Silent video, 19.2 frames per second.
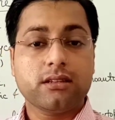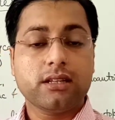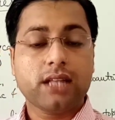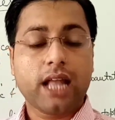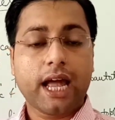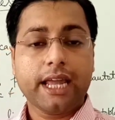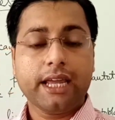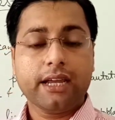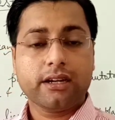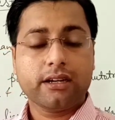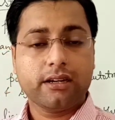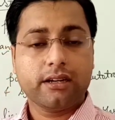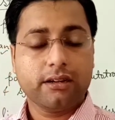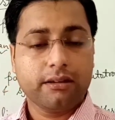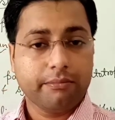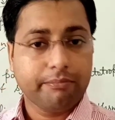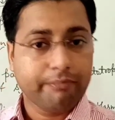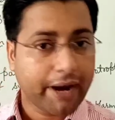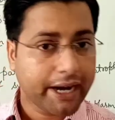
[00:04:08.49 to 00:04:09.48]
like
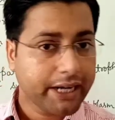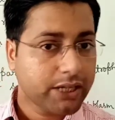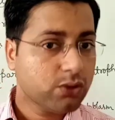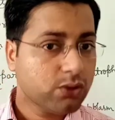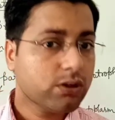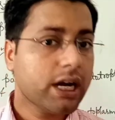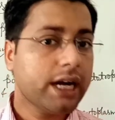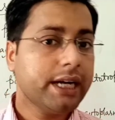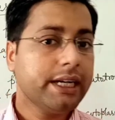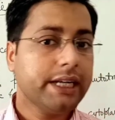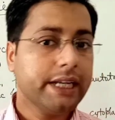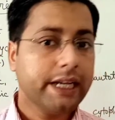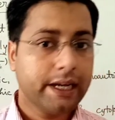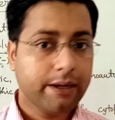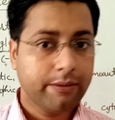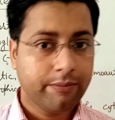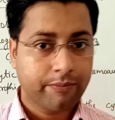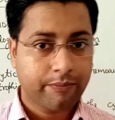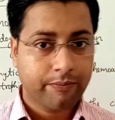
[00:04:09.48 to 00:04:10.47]

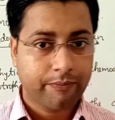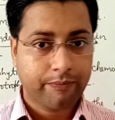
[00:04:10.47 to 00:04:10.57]
mitochondria,